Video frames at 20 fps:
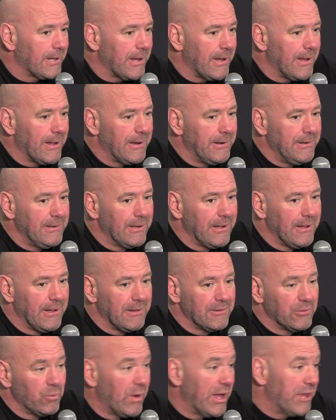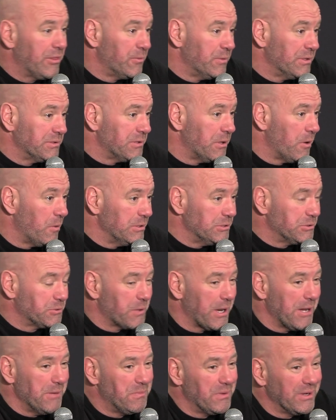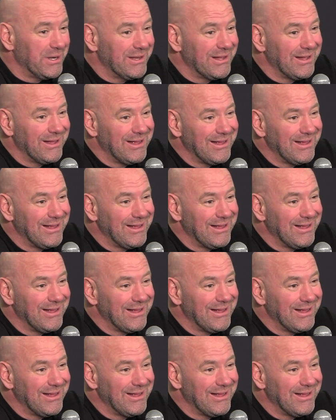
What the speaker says: And the weather isn't always great, but